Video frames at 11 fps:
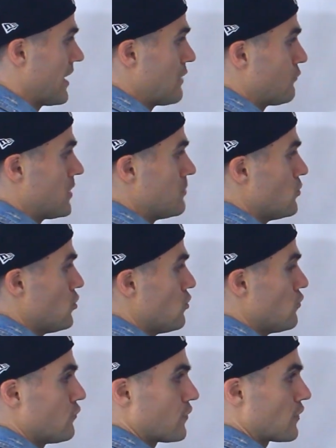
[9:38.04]
if we
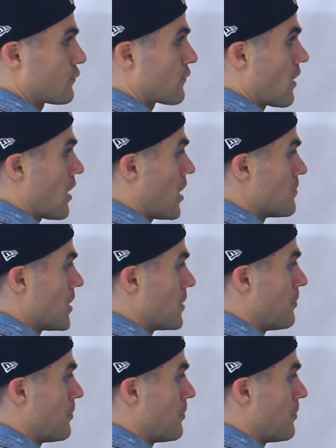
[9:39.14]
move from